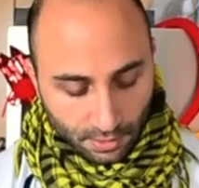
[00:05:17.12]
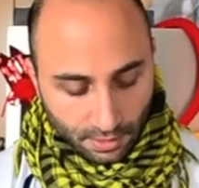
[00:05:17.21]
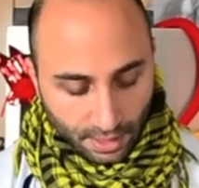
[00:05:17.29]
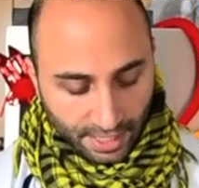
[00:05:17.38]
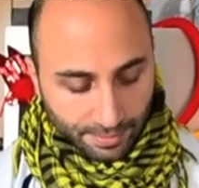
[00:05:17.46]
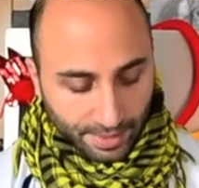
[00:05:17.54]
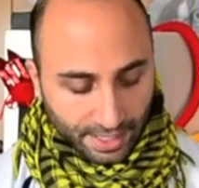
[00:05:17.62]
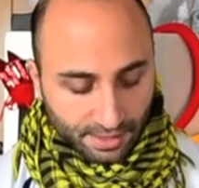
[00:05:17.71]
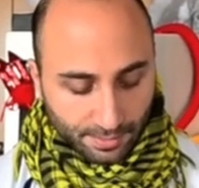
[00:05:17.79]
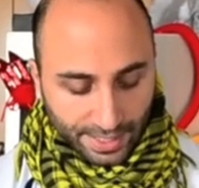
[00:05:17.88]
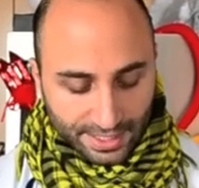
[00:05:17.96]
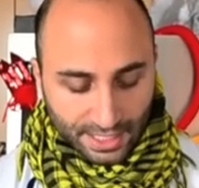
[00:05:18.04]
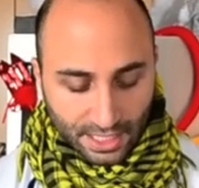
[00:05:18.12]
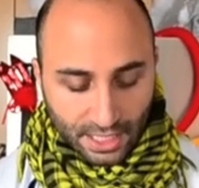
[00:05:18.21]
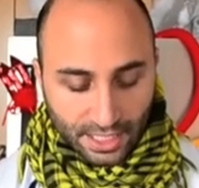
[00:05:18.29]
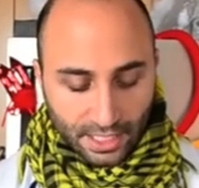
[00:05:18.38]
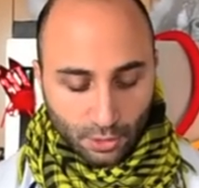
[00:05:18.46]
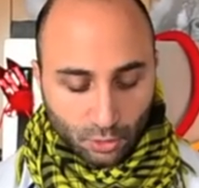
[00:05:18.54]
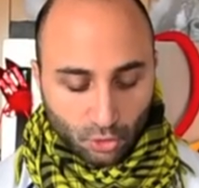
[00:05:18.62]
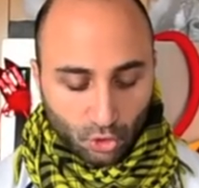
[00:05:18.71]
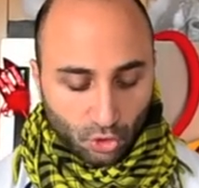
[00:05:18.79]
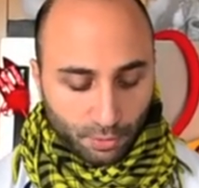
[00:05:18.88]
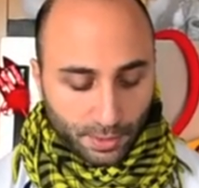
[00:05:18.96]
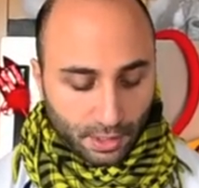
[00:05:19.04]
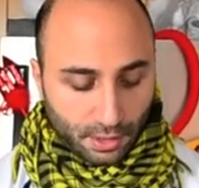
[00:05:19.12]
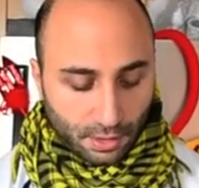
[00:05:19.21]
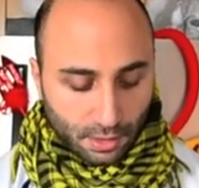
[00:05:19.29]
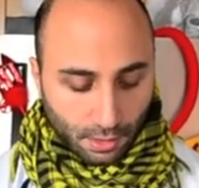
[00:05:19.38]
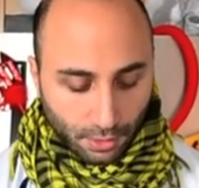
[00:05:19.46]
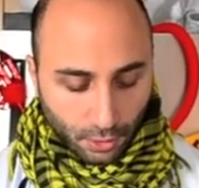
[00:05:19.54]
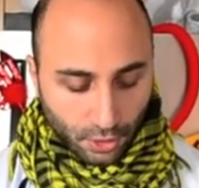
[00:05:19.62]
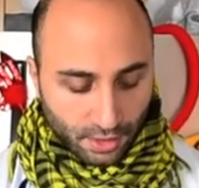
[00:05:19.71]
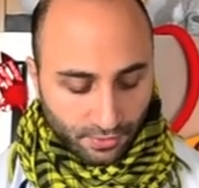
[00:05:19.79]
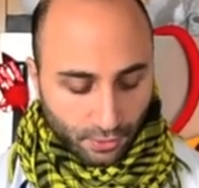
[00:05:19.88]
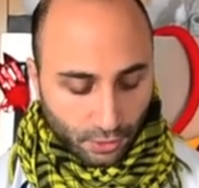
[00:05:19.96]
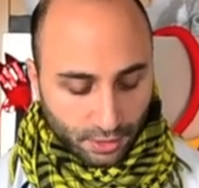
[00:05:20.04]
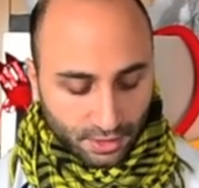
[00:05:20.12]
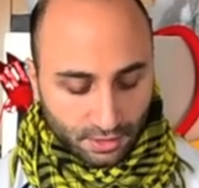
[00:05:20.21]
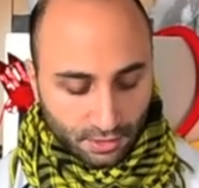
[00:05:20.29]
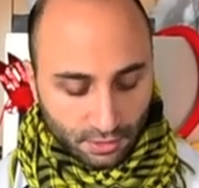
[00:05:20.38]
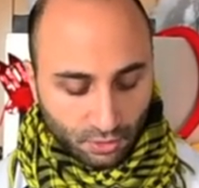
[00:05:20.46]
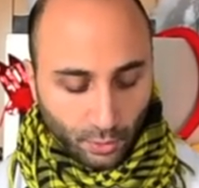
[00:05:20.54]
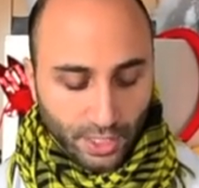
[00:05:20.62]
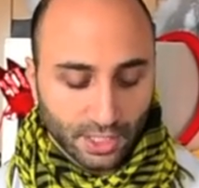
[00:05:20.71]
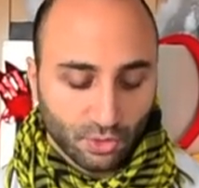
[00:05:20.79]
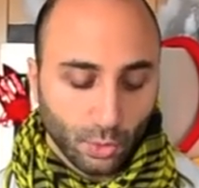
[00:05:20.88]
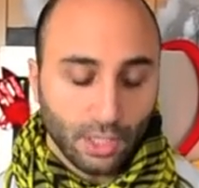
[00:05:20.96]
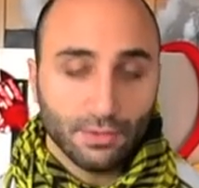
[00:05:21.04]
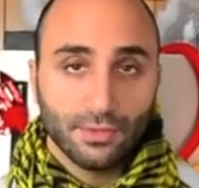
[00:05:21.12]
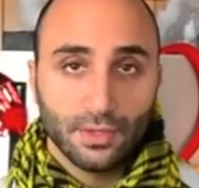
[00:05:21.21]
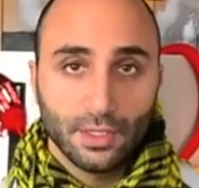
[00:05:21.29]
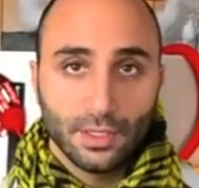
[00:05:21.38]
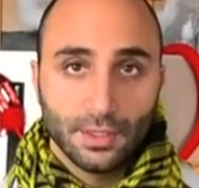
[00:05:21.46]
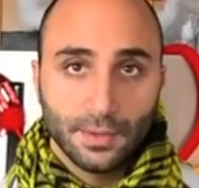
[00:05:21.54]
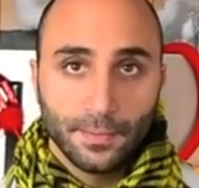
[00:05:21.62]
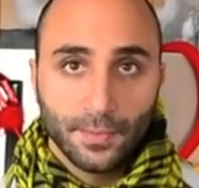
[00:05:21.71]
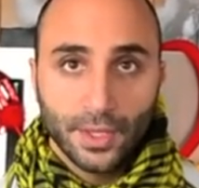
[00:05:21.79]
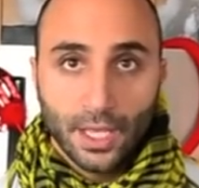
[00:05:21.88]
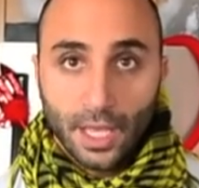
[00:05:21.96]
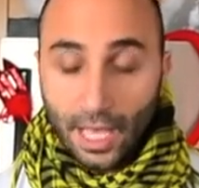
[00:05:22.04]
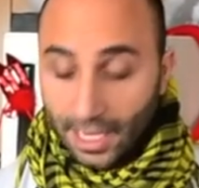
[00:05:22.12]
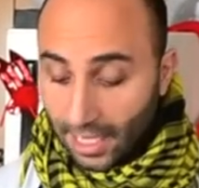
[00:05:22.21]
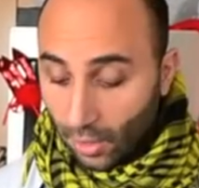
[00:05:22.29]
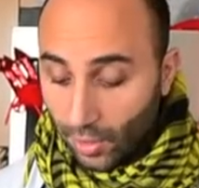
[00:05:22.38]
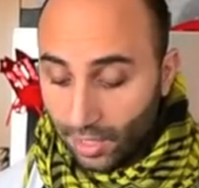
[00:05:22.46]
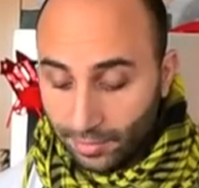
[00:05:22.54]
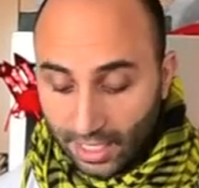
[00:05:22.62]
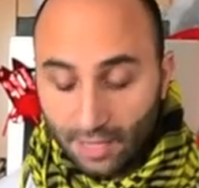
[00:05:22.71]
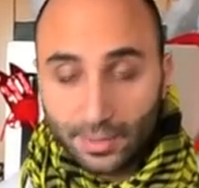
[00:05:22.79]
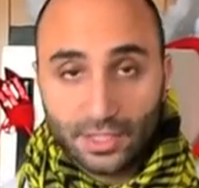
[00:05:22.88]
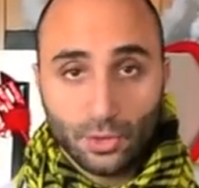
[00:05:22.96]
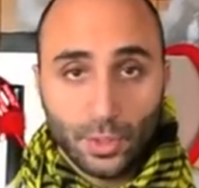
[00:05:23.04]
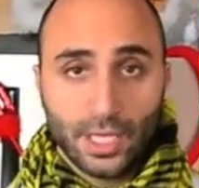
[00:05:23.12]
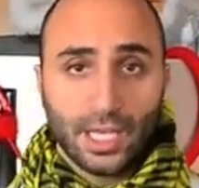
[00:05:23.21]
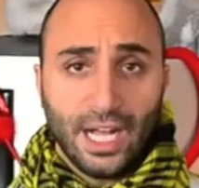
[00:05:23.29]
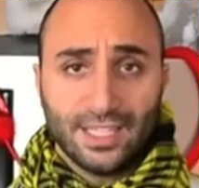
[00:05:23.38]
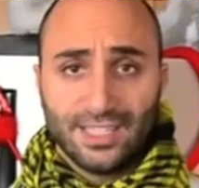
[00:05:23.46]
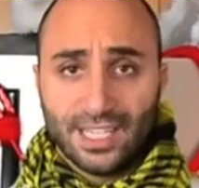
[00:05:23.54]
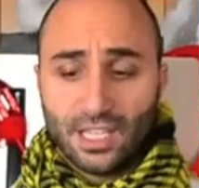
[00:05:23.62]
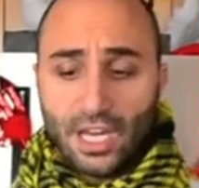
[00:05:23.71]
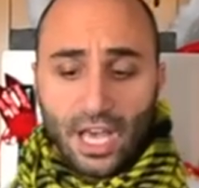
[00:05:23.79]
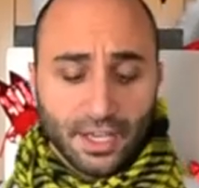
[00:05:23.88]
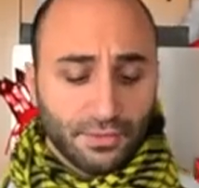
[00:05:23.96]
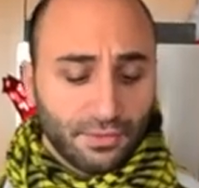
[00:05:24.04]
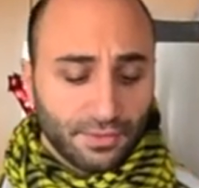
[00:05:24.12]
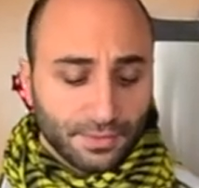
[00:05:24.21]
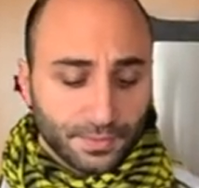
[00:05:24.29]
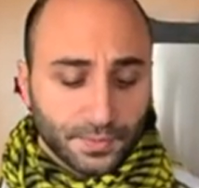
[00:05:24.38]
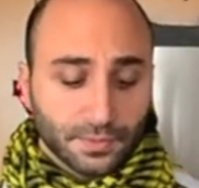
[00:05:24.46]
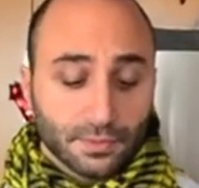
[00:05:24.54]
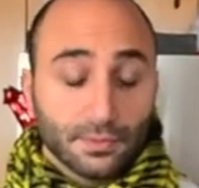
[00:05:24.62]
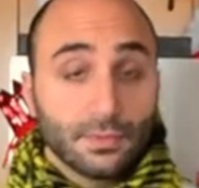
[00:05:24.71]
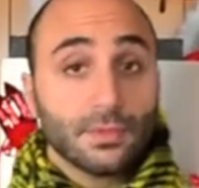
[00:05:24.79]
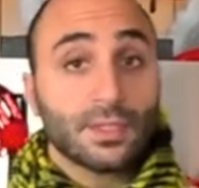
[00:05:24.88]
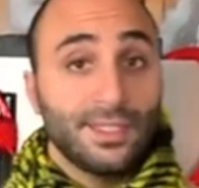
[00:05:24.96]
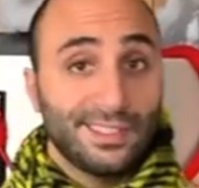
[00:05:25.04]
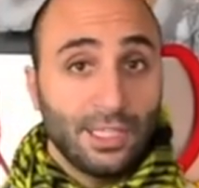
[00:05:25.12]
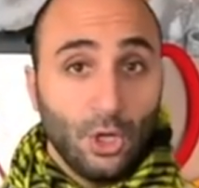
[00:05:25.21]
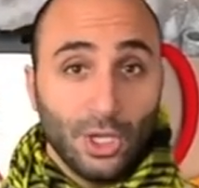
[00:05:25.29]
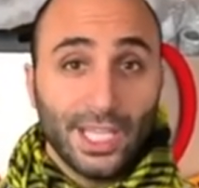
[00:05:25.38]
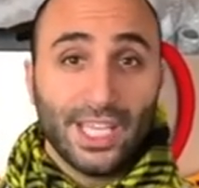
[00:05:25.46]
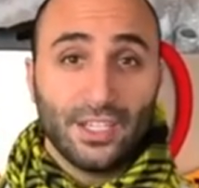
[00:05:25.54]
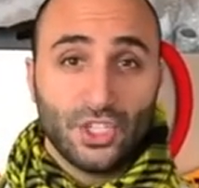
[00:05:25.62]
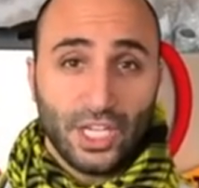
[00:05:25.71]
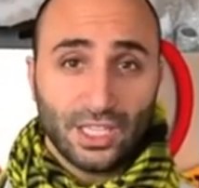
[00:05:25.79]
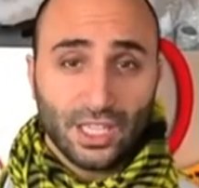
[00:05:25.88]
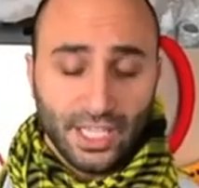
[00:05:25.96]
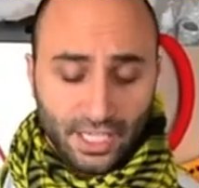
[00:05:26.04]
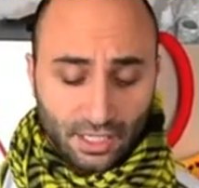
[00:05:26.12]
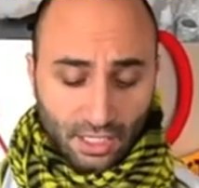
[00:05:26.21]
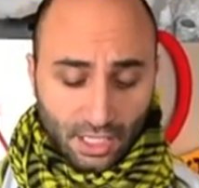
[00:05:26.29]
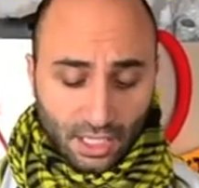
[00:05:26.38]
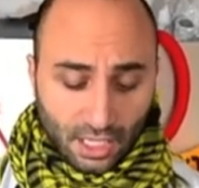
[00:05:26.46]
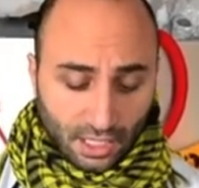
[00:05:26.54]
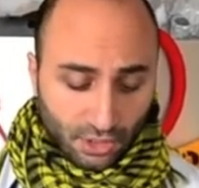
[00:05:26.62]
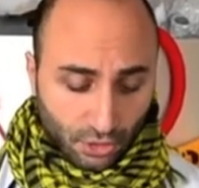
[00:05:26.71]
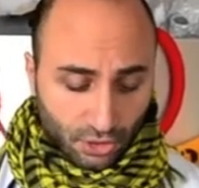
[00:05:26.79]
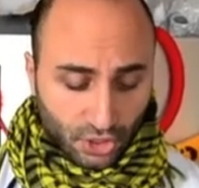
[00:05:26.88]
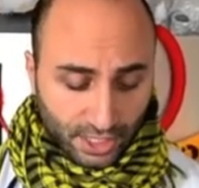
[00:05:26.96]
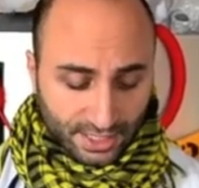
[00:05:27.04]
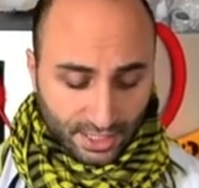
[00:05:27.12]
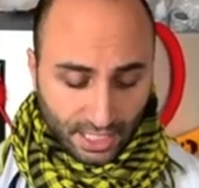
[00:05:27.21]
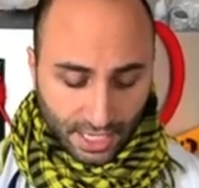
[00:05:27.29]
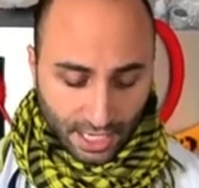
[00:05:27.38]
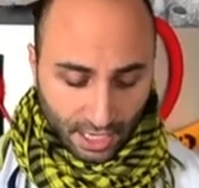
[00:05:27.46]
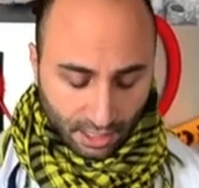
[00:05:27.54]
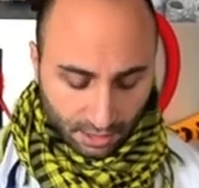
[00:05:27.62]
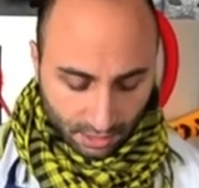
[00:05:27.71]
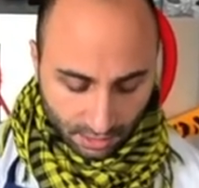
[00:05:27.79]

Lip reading: I made basically October 31st, 2012. And now what I'm gonna be doing, I'll take the knife, slowly and gently, you're just gonna